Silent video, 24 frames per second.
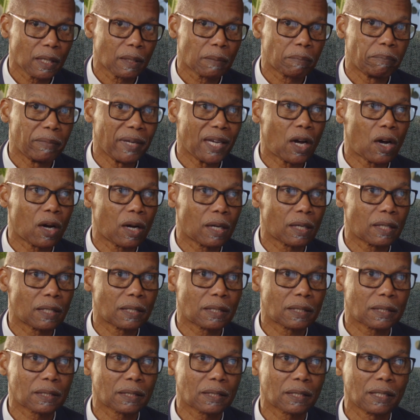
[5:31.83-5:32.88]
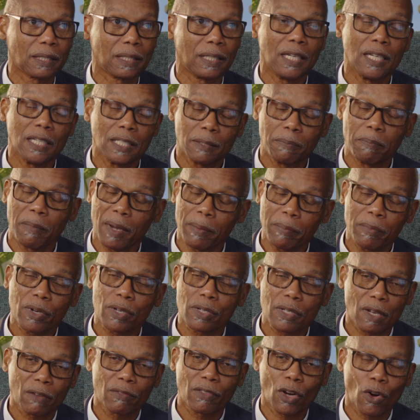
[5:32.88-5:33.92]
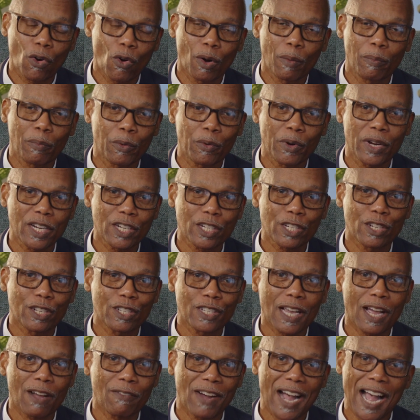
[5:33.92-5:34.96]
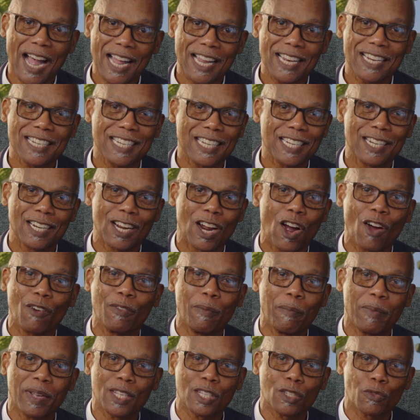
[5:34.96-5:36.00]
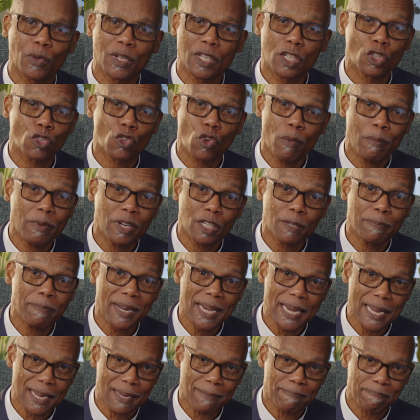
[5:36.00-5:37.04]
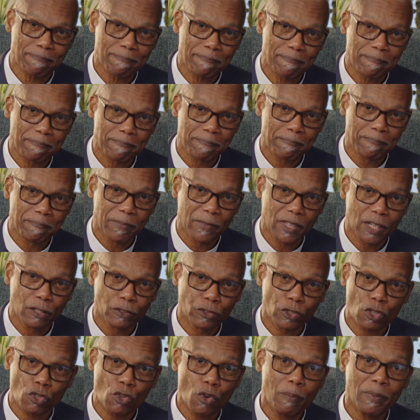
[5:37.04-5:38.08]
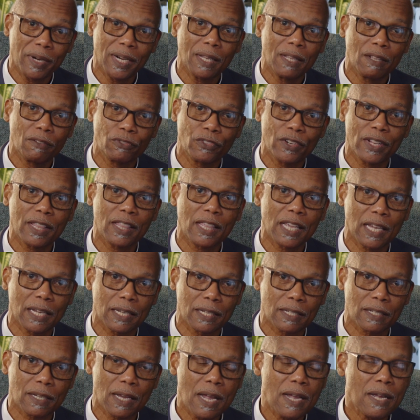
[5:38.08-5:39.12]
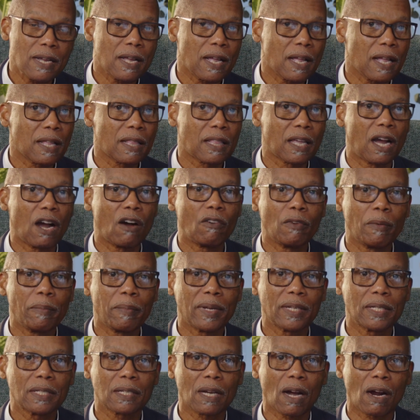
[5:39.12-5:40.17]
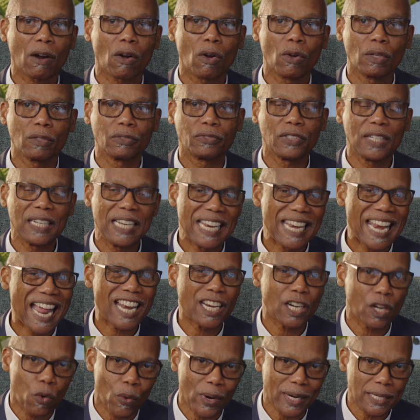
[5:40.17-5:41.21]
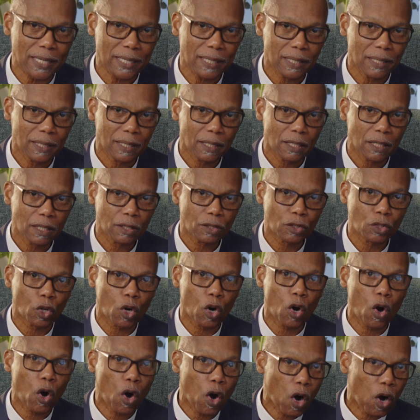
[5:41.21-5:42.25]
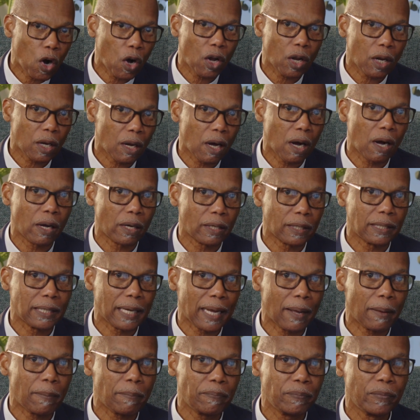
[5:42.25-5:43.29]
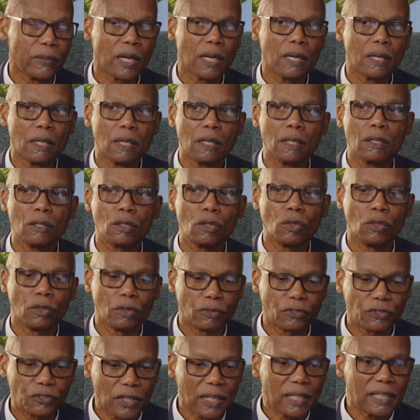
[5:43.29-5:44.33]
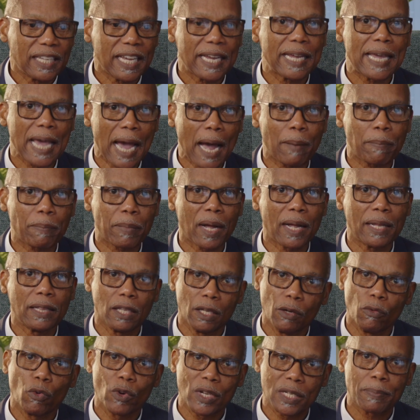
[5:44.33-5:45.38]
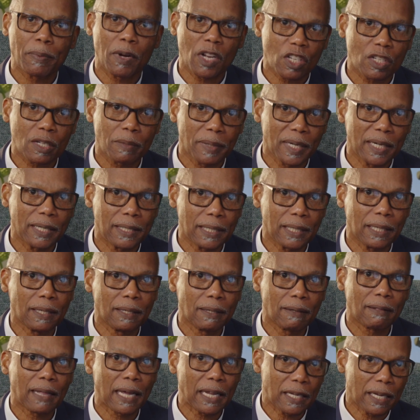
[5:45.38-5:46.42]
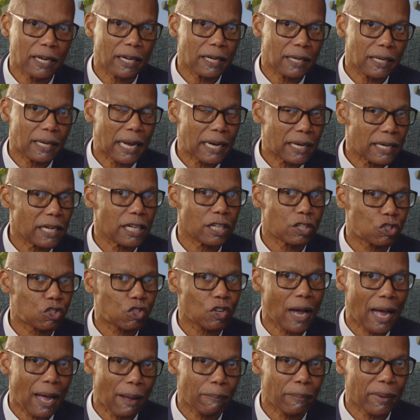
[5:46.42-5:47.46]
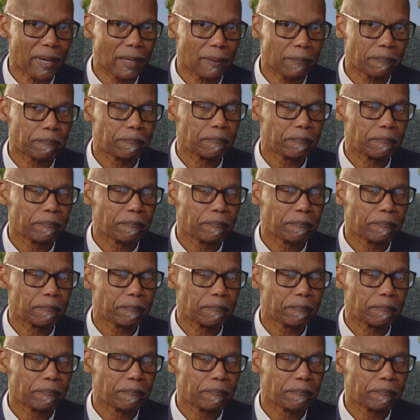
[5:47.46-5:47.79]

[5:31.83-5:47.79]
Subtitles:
because these members of the corporations have handed governments with so much money for so many different things. The governments are going to feel inadequate to call on them to fill the gap and the responsibility that needs to happen.